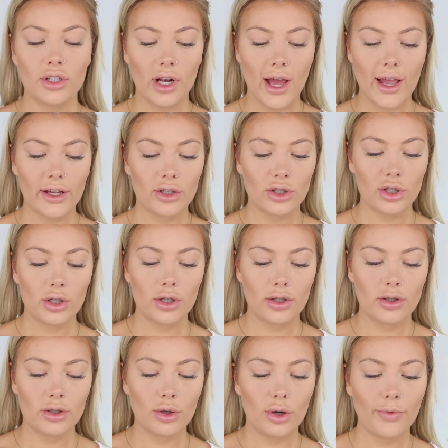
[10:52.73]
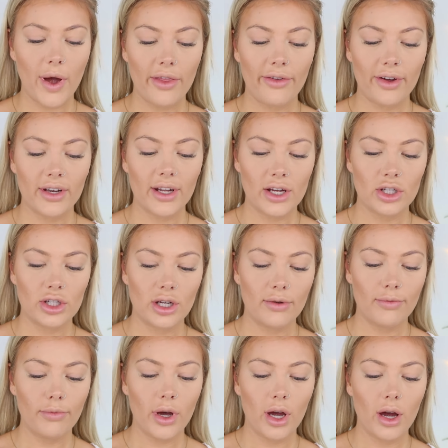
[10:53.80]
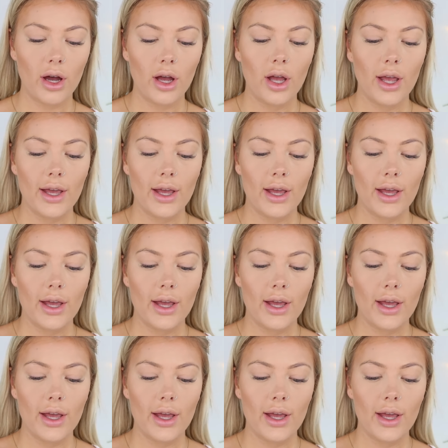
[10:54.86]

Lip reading: like talk about the foundation, but